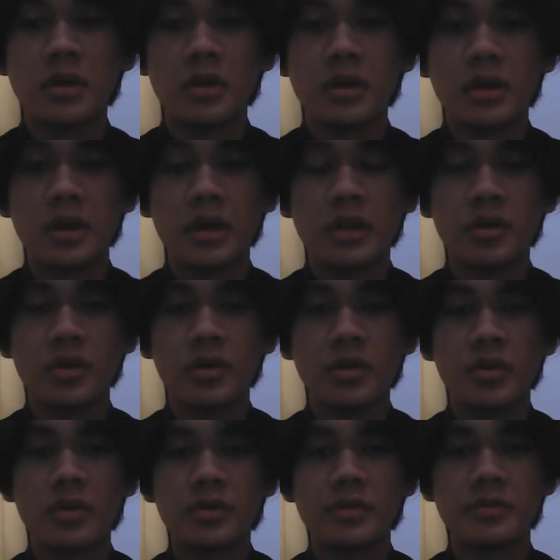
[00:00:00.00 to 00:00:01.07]

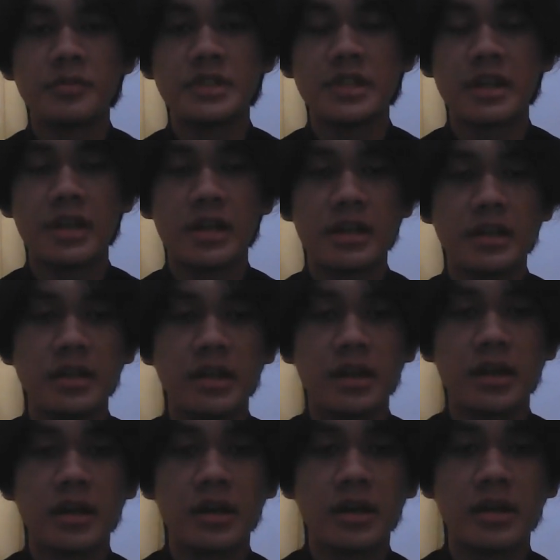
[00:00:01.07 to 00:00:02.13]
Hello, Mr. Harry
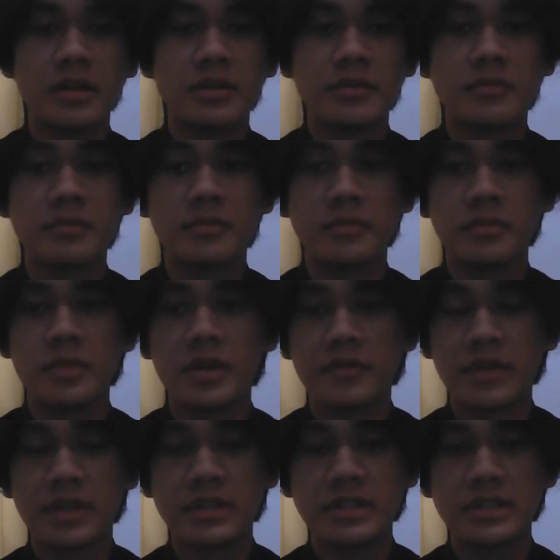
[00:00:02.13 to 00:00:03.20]
and my
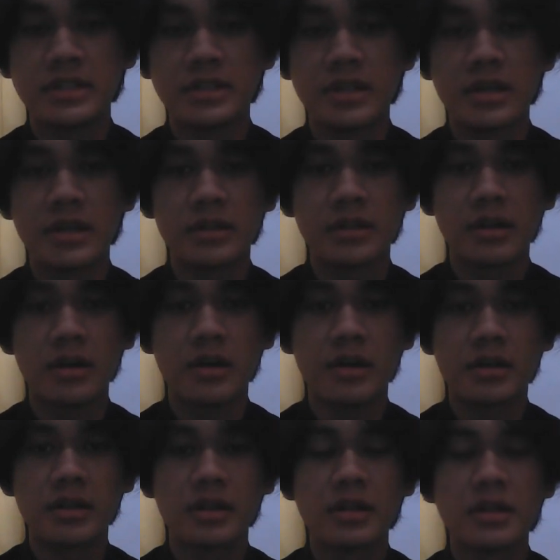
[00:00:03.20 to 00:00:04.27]
friends that
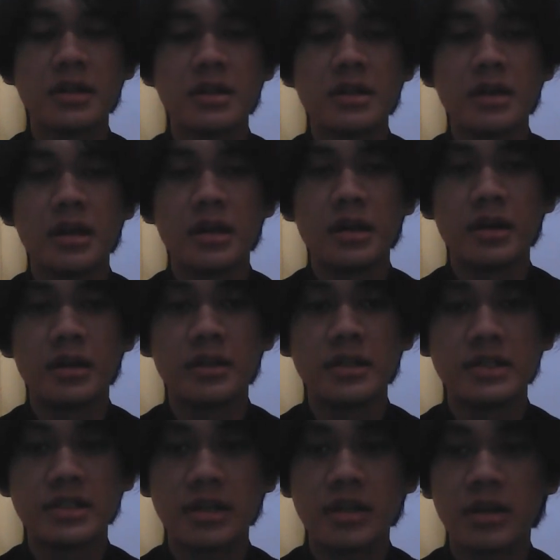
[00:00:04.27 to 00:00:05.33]
are
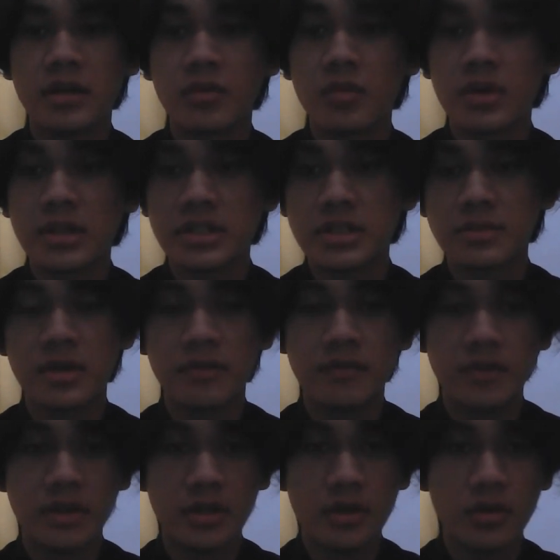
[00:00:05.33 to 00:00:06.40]
listening and watch my
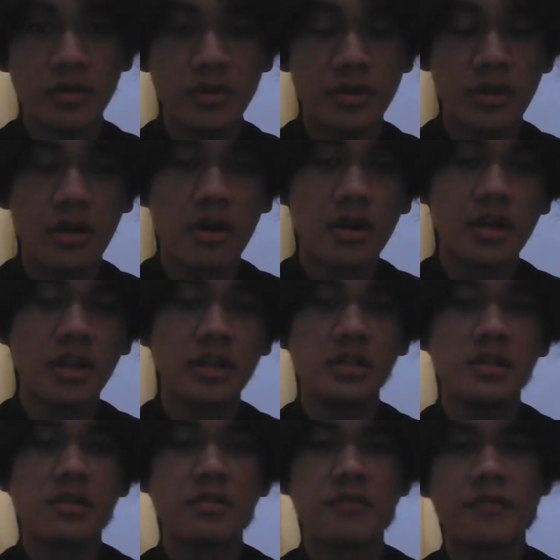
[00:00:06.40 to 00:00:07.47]
video regarding
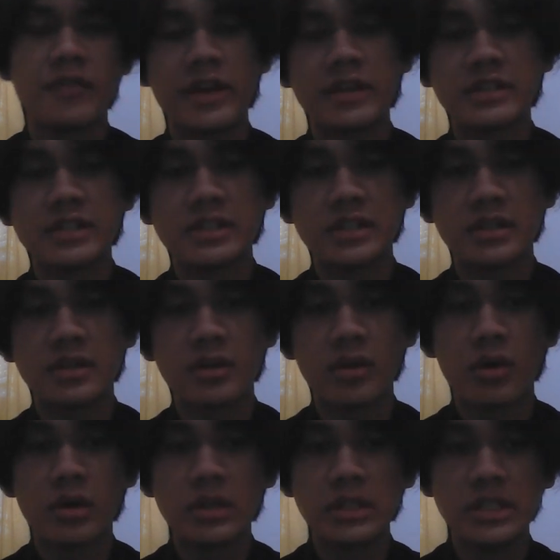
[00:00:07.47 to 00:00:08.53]
the reflection
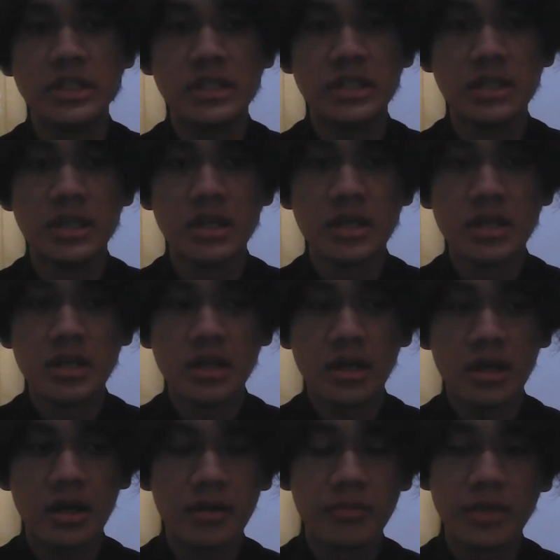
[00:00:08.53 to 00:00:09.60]
on the
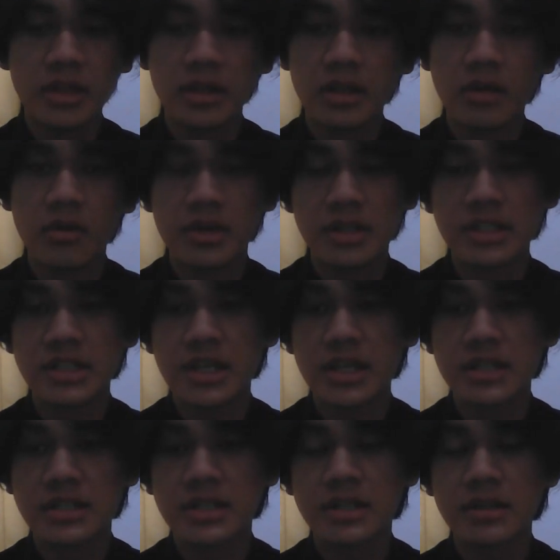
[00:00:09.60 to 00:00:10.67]
meeting or the
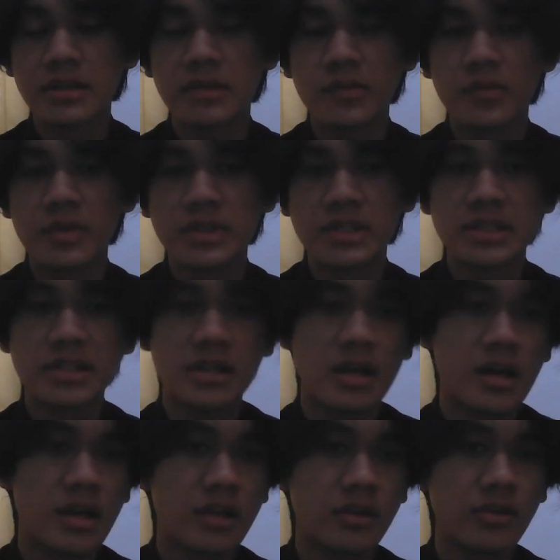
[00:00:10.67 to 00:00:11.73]
session which is
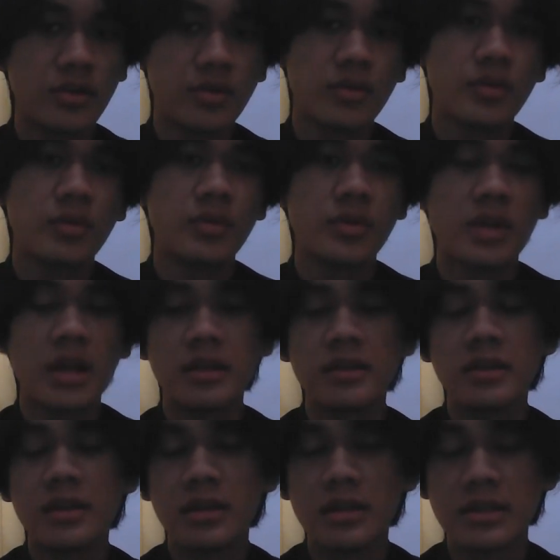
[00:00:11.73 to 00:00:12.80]
9 to
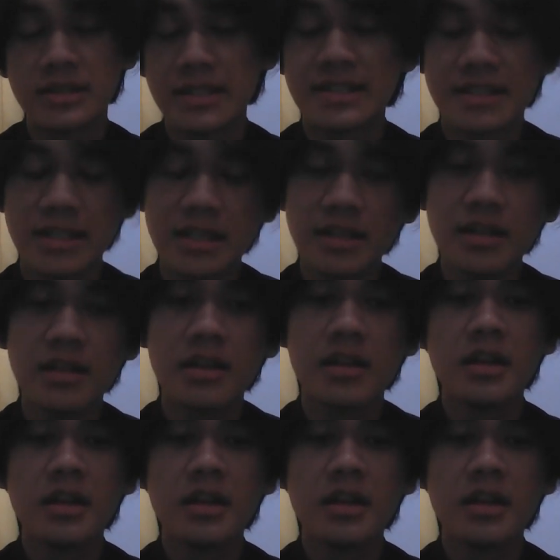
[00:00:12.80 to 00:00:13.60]
9:16